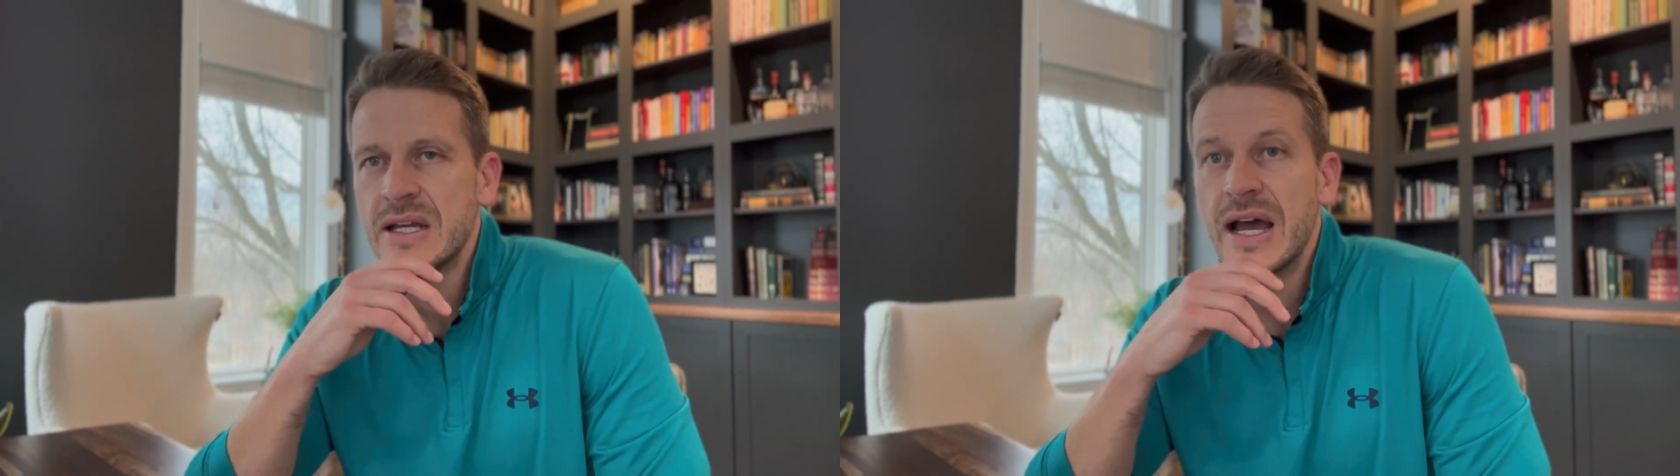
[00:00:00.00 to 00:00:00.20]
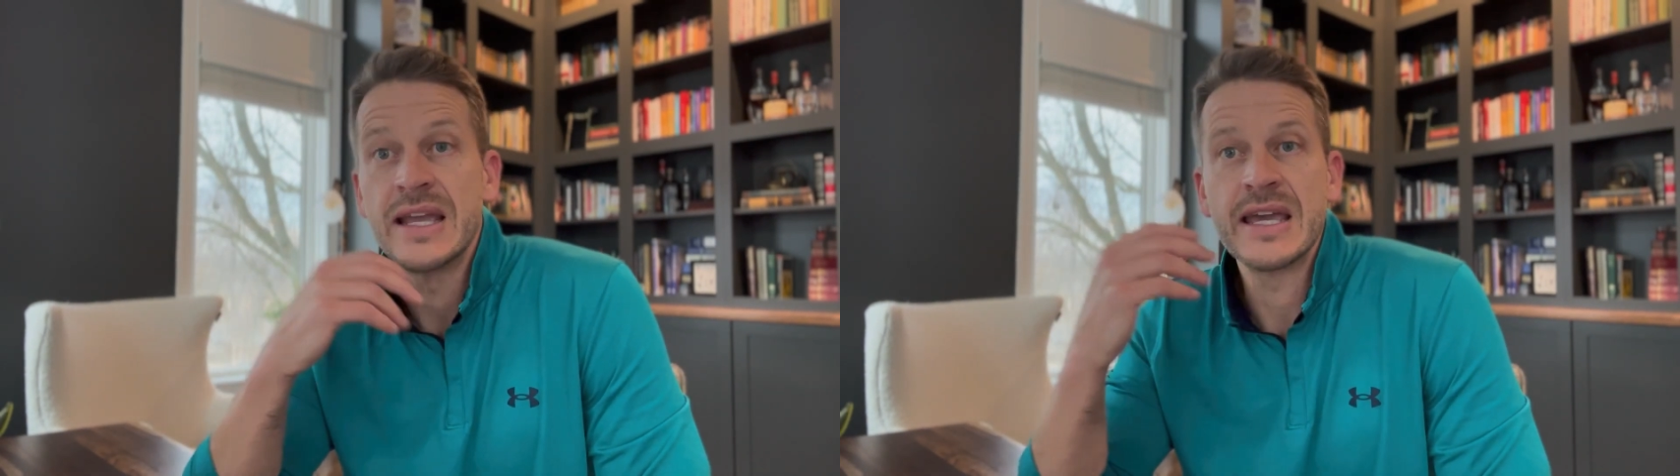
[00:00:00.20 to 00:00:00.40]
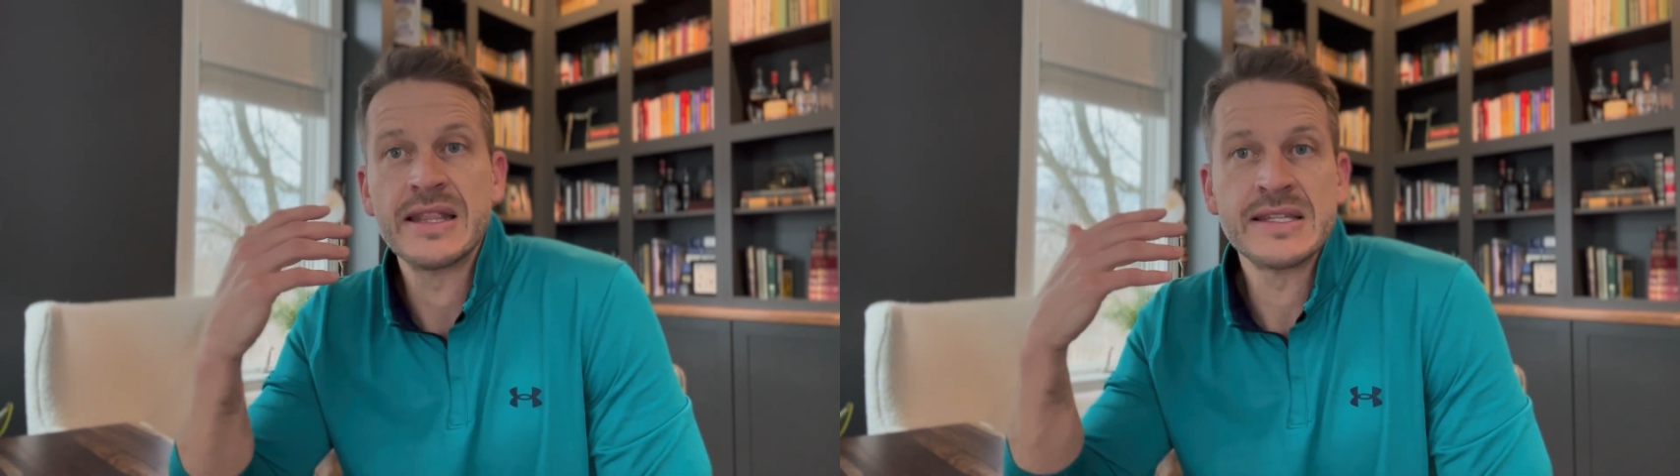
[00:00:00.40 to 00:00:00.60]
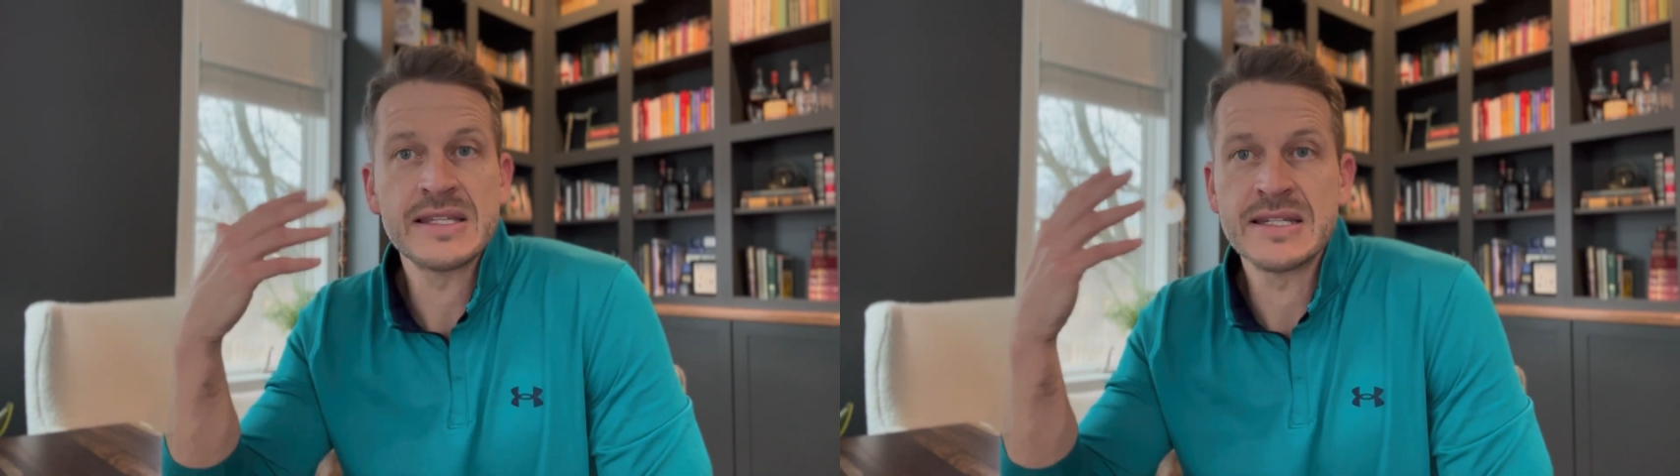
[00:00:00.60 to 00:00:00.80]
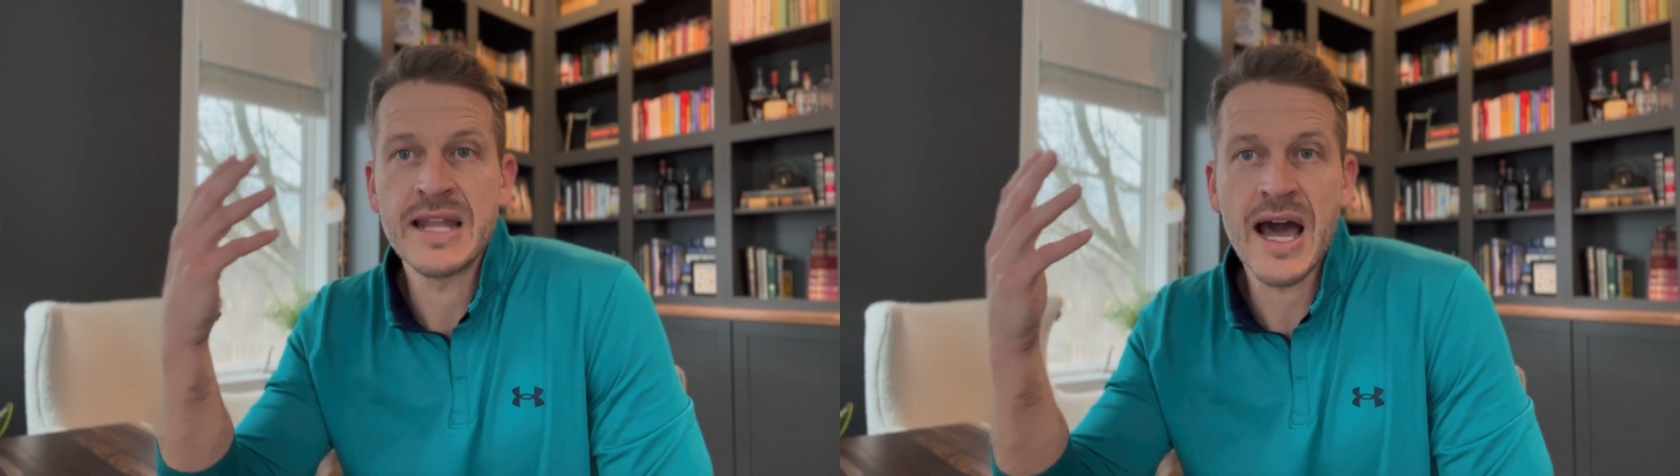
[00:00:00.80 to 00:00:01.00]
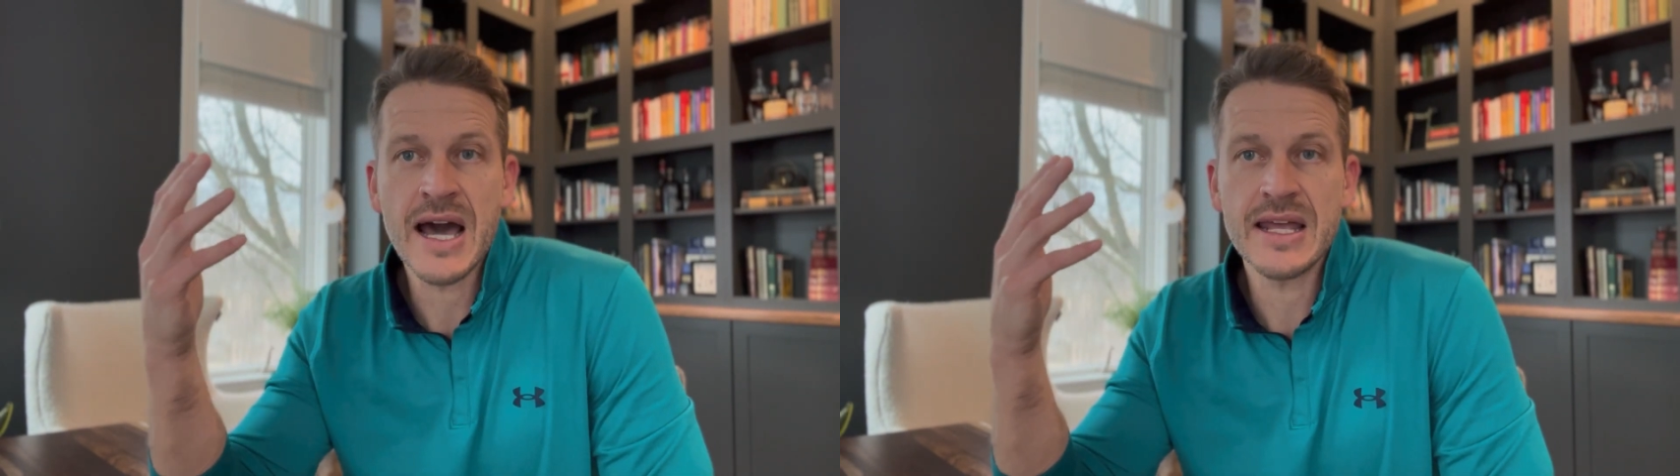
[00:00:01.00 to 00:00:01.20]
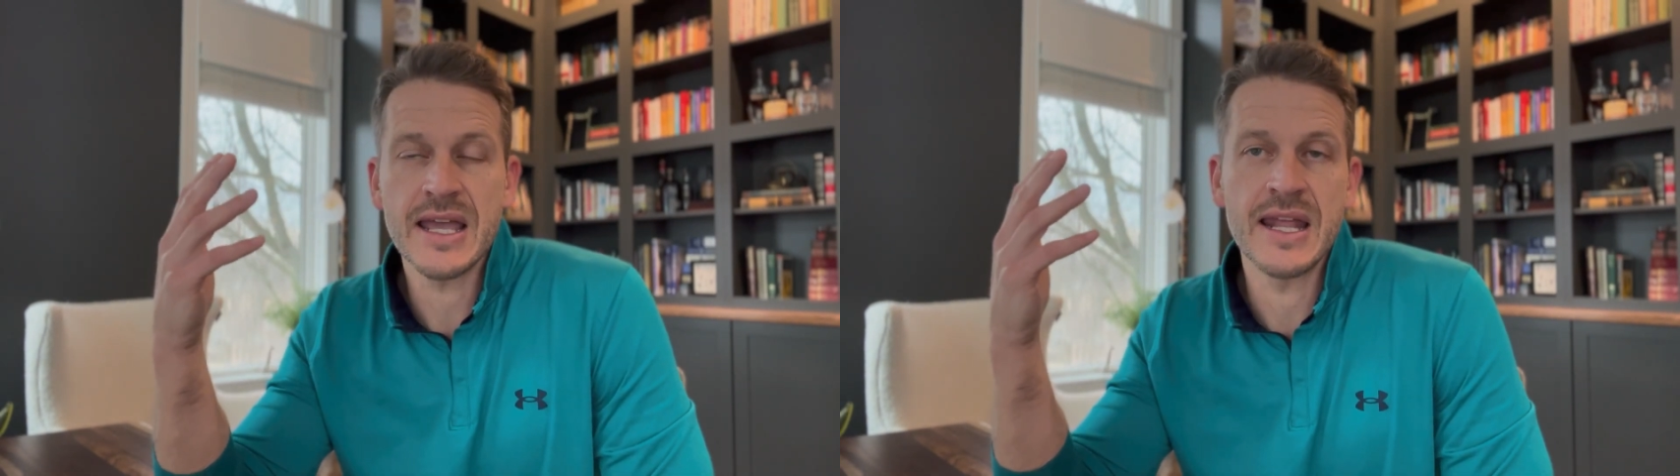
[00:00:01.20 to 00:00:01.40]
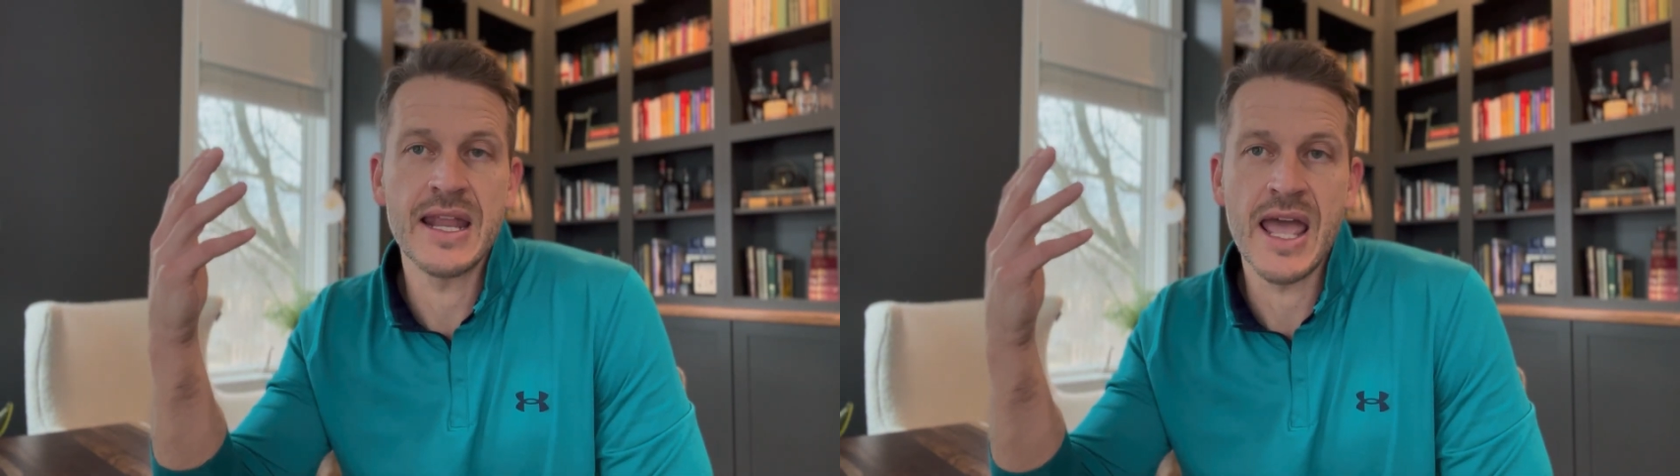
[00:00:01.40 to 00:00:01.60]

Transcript: Again, this is not an